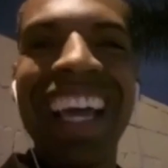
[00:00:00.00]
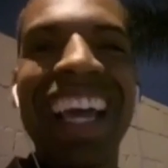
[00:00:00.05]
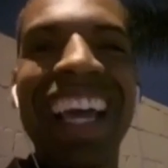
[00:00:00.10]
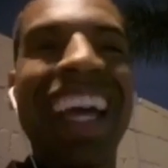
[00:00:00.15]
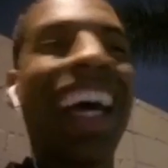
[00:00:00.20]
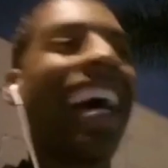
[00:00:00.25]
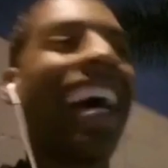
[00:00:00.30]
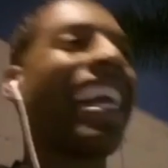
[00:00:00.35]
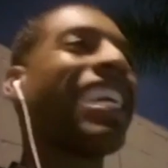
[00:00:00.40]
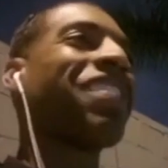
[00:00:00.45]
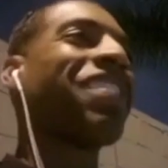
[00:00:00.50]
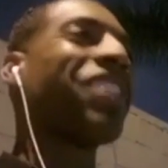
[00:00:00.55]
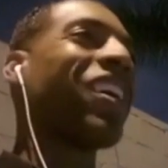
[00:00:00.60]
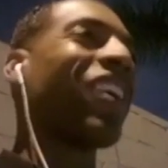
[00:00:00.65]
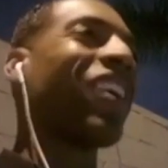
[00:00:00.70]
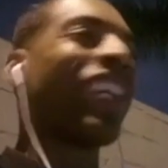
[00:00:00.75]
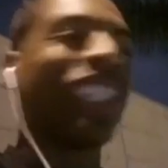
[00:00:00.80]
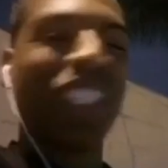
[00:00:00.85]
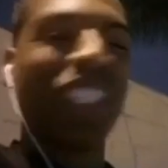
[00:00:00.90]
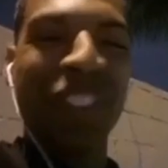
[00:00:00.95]
even know it
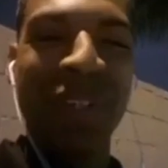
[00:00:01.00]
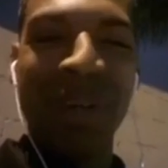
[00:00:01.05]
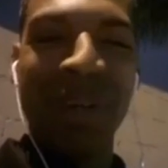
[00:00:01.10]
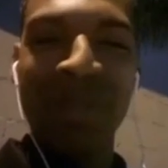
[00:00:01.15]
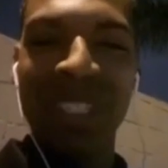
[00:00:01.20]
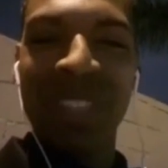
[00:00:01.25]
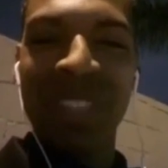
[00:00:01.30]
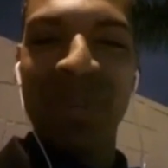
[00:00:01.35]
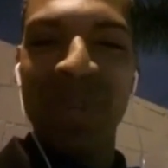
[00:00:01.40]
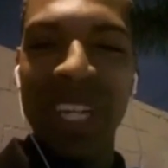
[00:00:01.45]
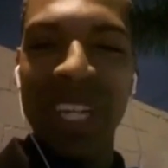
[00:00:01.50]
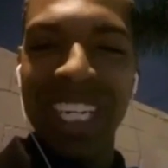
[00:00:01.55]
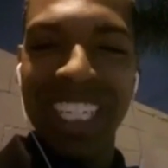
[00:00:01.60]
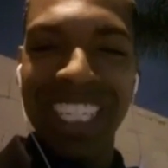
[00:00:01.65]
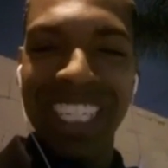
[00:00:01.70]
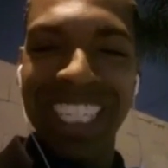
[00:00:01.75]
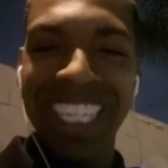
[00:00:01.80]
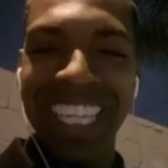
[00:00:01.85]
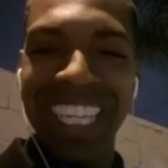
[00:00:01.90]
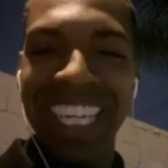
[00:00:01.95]
was you. I'm just reading.
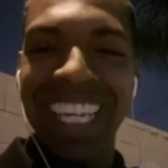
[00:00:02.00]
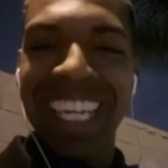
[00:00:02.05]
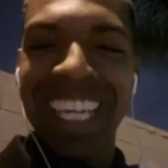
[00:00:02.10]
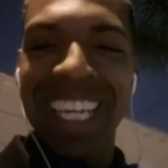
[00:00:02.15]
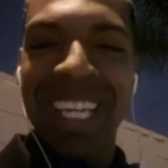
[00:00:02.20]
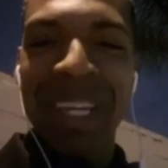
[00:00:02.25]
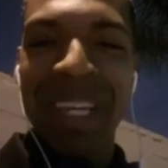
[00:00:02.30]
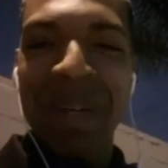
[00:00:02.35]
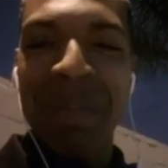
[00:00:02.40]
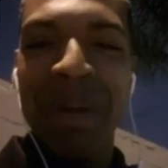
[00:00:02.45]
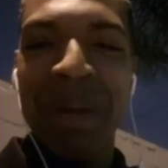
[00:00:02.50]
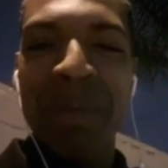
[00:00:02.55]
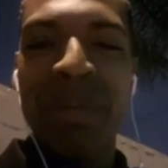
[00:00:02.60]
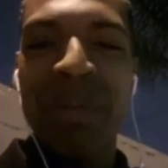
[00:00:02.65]
My brother, the